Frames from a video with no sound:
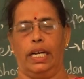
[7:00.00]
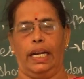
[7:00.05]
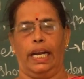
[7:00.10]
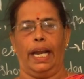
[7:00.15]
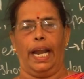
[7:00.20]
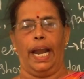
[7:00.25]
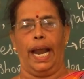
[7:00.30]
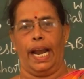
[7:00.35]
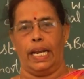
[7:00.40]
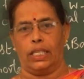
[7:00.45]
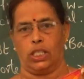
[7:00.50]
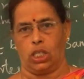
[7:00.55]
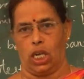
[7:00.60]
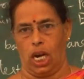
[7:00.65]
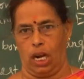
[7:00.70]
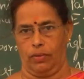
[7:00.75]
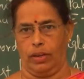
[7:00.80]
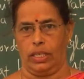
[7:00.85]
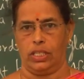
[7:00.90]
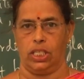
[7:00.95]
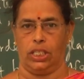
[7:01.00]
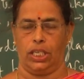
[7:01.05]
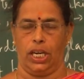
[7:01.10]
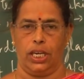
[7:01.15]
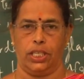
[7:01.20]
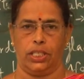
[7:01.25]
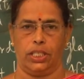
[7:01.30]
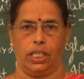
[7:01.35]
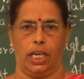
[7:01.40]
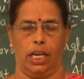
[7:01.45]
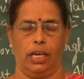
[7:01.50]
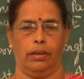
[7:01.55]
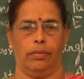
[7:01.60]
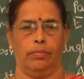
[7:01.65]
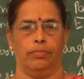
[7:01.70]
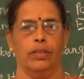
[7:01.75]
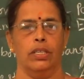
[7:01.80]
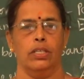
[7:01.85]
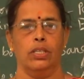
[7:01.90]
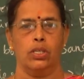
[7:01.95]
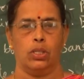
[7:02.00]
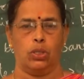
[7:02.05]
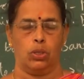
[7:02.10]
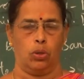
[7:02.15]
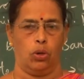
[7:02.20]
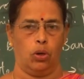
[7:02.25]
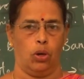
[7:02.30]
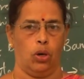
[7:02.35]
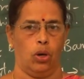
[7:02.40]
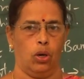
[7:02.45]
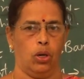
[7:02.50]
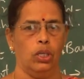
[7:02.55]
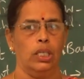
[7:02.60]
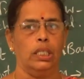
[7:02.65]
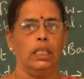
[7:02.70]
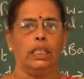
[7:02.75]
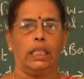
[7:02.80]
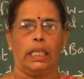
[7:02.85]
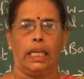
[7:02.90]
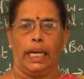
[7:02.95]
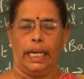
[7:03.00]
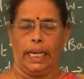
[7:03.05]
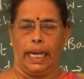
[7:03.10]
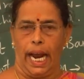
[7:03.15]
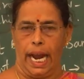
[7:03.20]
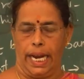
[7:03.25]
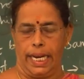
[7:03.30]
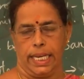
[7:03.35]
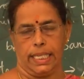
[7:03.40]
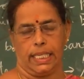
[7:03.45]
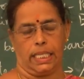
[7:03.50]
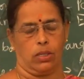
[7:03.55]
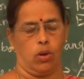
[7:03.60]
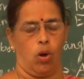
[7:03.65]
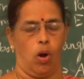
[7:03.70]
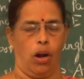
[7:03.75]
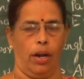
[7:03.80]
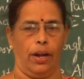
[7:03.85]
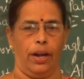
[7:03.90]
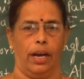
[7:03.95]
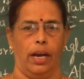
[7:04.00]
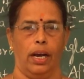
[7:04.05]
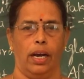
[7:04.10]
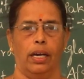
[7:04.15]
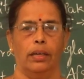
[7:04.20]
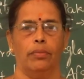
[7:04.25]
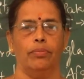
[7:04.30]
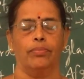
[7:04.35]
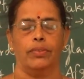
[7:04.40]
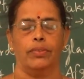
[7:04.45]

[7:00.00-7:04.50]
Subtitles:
natural vegetation. So India is called a